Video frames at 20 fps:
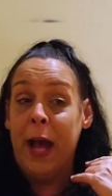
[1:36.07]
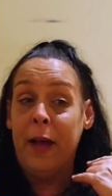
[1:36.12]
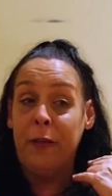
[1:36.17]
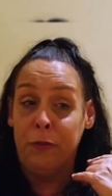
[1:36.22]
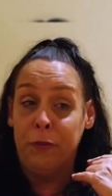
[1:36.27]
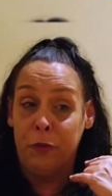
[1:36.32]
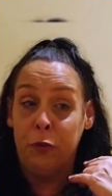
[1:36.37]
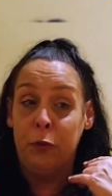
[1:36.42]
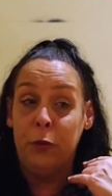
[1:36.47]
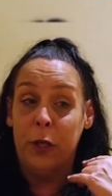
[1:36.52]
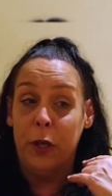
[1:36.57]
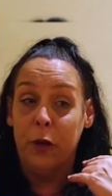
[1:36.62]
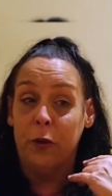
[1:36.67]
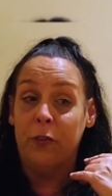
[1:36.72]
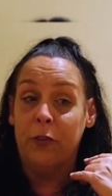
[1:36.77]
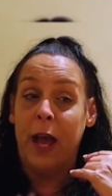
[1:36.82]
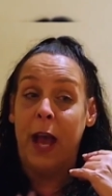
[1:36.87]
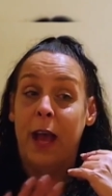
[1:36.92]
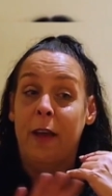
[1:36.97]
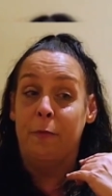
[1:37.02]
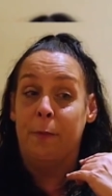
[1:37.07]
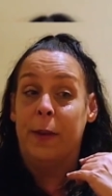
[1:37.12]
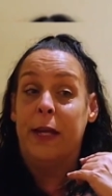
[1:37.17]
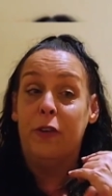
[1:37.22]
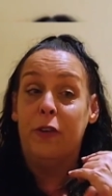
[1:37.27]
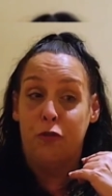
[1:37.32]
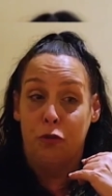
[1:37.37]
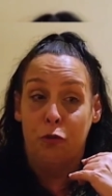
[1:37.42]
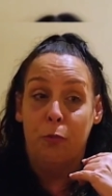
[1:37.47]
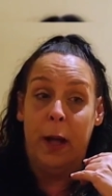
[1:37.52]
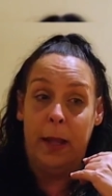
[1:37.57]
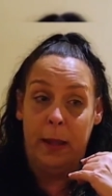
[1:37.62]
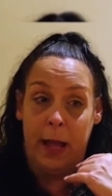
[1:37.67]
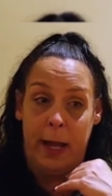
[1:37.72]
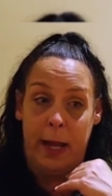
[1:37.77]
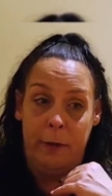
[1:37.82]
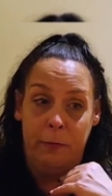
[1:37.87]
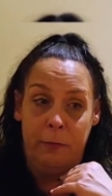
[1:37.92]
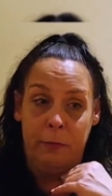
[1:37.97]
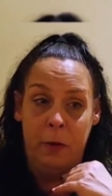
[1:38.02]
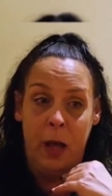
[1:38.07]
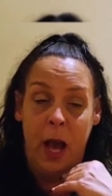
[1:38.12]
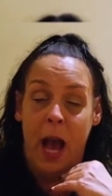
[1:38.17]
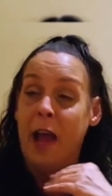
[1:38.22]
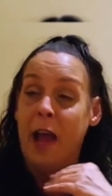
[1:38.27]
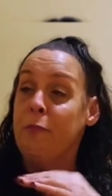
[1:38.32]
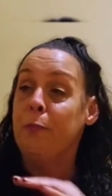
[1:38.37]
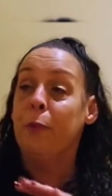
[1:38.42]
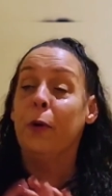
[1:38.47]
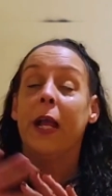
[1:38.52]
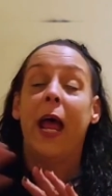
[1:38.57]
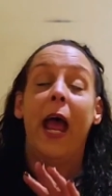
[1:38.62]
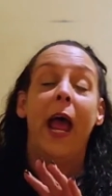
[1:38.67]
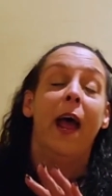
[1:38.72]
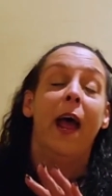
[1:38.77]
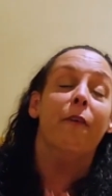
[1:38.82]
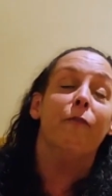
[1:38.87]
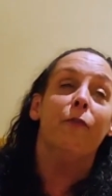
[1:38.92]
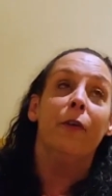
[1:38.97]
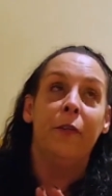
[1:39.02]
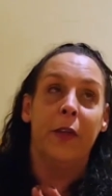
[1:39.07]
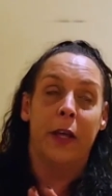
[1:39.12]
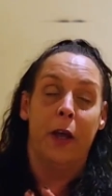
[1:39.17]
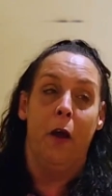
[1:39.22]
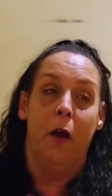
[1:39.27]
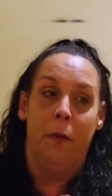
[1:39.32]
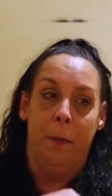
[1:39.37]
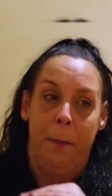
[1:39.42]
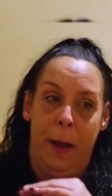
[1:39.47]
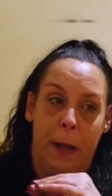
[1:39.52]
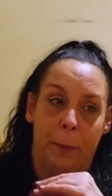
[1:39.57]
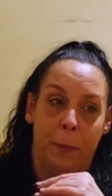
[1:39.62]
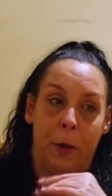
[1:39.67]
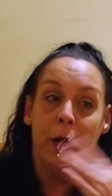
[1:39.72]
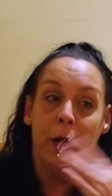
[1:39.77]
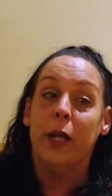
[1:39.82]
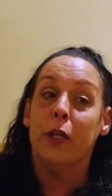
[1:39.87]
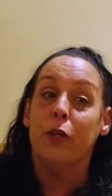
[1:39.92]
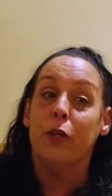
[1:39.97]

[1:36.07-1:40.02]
the past two years, I have made you my life. I've put everything on the back